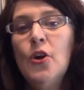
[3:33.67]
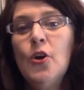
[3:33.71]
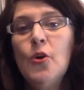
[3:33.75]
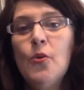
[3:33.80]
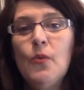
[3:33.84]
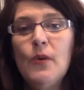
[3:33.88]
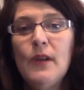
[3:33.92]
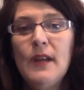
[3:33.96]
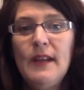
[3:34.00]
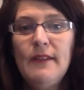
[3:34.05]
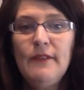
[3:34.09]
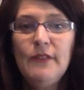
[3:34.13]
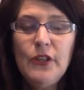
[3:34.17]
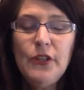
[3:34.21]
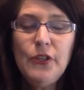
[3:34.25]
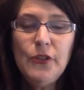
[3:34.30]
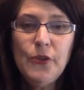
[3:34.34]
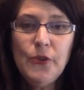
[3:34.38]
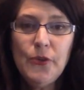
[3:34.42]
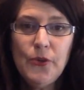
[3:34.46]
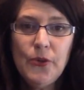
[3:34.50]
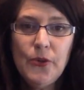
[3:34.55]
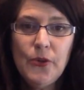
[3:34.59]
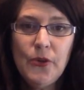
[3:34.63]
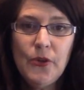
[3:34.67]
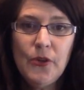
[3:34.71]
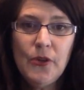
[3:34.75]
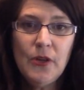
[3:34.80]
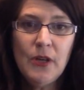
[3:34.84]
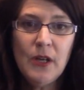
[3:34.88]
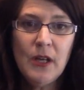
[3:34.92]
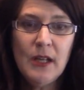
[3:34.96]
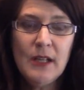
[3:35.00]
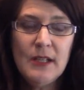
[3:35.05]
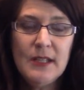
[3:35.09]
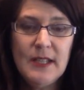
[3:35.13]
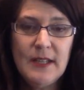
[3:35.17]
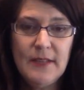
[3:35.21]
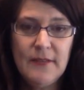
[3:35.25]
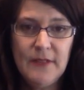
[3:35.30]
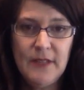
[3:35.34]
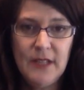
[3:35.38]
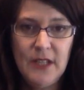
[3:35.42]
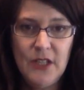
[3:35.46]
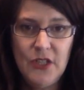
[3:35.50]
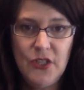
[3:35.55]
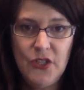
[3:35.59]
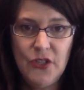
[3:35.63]
Whatever your
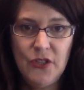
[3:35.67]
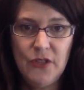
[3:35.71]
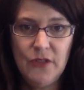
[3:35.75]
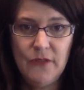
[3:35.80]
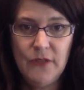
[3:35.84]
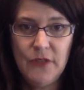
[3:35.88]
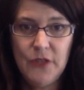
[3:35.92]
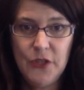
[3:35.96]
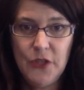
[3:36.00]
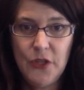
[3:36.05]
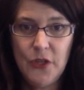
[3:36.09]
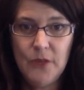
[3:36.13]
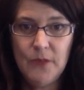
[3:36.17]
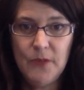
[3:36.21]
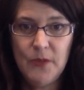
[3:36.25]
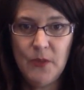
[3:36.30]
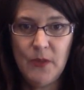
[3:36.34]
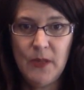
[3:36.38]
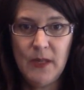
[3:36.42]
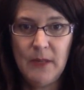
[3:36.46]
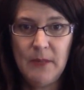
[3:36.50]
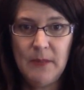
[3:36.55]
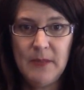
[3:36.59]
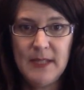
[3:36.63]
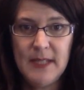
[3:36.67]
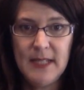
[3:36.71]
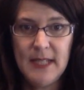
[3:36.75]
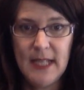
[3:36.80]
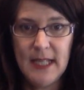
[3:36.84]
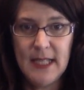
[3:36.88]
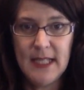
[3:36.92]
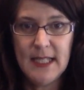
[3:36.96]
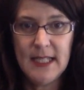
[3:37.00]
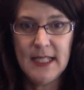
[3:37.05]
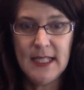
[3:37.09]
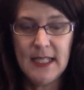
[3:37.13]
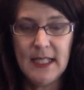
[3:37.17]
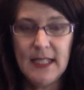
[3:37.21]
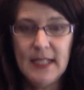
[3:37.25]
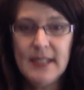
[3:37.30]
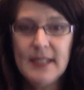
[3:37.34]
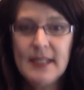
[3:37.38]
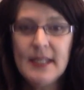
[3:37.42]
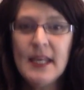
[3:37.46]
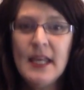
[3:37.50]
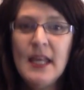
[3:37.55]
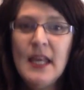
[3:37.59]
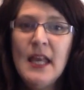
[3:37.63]
definition of the top 20% is,
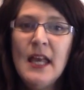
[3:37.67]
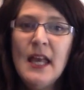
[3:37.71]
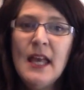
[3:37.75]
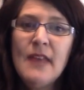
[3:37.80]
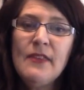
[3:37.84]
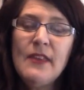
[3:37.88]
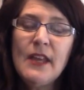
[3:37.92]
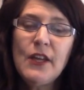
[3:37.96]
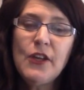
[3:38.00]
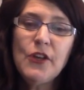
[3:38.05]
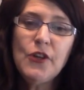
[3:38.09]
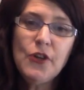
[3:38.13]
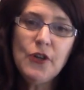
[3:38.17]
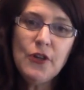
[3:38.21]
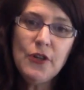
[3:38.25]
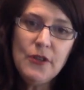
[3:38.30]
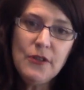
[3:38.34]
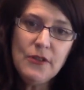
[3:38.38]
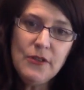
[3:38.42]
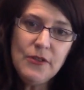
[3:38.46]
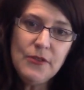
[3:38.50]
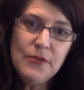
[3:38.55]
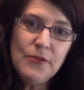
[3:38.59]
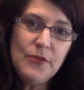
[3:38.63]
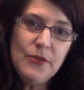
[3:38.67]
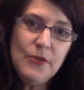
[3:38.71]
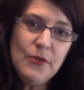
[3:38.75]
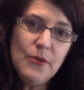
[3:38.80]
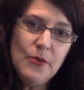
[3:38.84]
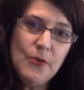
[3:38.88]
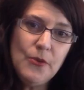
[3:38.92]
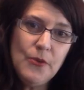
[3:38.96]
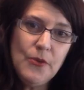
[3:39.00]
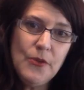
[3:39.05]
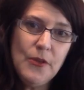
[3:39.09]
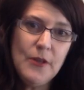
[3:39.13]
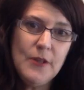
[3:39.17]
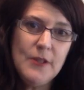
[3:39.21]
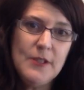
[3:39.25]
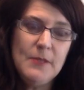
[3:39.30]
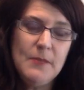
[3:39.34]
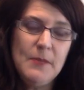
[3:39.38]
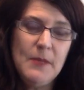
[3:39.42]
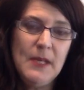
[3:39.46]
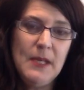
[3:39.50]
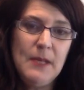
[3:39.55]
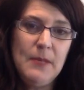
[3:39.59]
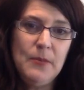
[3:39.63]
then go through all those
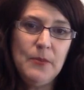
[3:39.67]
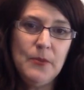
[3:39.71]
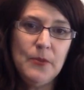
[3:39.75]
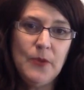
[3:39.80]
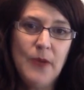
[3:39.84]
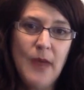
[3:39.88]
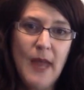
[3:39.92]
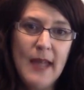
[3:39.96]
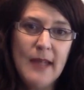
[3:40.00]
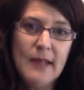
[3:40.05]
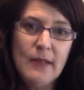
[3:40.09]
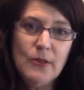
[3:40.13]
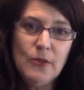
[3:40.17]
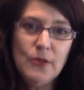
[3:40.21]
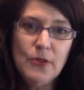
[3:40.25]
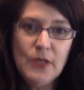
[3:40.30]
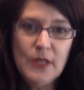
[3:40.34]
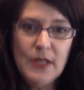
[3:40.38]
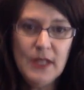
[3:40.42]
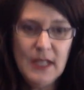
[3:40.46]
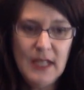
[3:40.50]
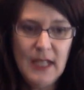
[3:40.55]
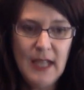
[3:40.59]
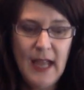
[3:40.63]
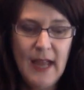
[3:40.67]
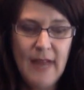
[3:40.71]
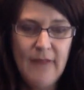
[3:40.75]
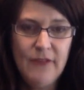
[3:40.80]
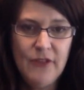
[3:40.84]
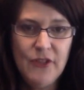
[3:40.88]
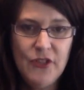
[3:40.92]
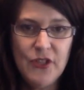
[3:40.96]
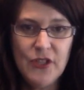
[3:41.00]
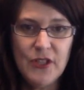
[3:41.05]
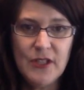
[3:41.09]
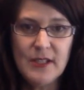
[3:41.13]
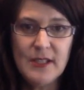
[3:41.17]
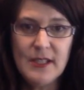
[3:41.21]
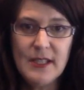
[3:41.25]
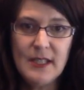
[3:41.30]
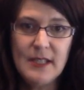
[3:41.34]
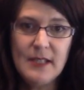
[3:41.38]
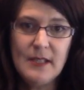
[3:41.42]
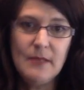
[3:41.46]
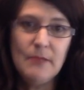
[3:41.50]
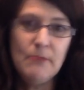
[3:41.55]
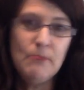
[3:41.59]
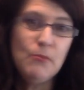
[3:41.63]
people and look at the averages.
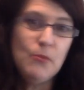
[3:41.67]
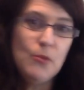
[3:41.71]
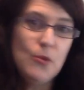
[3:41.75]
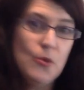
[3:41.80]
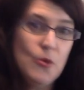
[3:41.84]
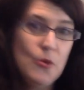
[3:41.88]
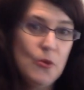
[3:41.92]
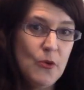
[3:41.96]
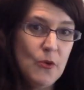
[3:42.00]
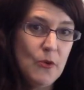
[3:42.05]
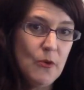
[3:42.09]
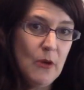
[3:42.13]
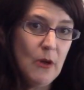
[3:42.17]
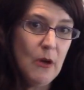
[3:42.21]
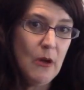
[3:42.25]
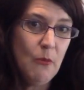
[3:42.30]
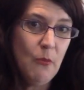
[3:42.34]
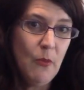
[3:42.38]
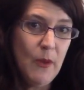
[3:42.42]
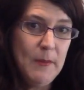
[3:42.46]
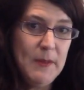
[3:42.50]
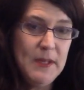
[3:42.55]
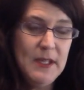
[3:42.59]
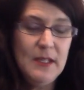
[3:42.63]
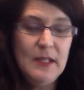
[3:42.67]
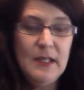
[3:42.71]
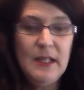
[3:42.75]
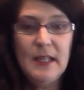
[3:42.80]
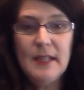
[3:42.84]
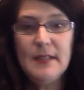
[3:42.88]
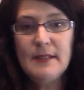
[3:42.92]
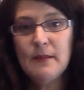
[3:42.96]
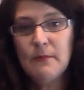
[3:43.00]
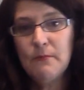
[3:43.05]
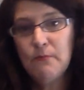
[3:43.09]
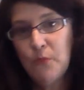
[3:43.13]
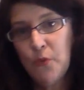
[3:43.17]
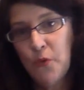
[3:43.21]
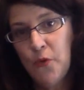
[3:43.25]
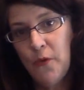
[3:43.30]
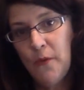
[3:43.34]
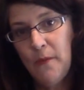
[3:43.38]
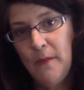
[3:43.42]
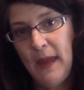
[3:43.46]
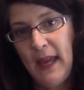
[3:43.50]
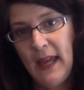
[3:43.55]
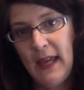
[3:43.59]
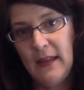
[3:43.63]
Is it more women? Is it more
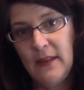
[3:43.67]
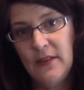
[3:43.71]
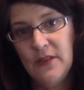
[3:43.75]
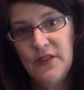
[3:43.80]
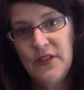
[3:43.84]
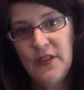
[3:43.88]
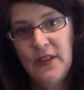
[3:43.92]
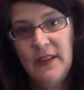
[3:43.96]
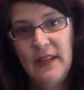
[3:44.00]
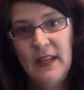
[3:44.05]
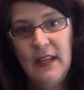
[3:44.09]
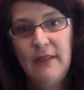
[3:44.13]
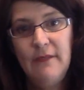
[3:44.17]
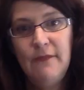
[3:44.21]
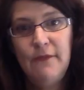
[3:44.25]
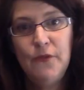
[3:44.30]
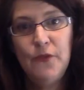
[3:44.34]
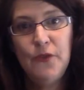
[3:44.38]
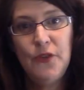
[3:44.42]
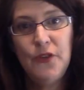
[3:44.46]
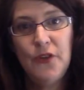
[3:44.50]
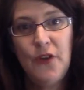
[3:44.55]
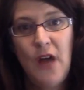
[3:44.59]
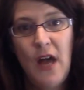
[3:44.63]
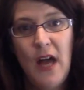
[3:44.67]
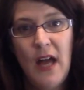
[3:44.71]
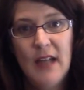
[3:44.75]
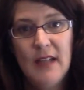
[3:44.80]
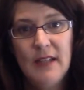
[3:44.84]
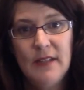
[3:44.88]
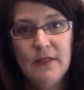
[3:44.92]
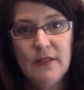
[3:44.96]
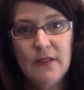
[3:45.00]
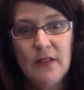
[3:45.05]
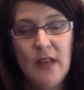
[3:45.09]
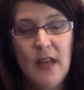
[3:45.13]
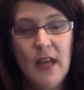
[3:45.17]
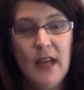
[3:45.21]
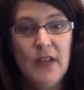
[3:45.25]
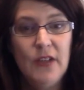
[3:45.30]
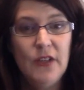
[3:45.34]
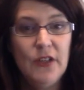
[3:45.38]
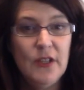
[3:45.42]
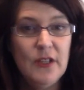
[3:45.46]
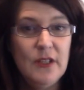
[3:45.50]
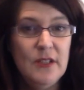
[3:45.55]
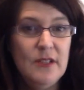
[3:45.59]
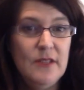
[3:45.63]
men? So therefore your ideal client, you
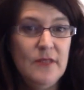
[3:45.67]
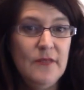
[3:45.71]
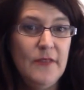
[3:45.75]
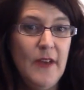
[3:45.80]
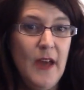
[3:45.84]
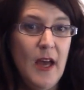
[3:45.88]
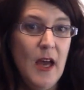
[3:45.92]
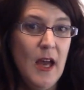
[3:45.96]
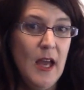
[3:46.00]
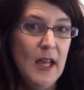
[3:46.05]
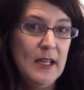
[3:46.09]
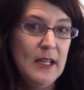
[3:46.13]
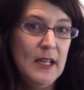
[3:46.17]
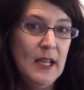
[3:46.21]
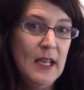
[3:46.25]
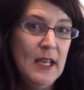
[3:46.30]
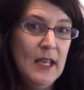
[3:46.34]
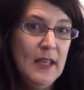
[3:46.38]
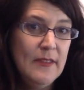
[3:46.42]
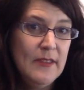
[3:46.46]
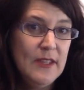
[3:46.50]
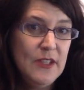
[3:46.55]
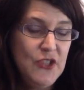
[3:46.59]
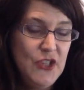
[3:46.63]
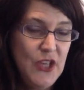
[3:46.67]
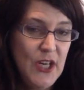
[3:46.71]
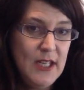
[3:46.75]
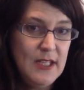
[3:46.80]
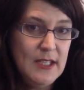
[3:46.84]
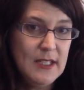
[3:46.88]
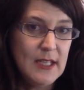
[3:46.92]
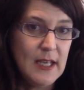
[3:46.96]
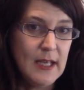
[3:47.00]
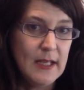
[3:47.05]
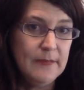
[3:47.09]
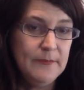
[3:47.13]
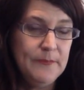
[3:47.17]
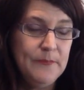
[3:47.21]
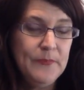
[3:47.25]
can define the gender.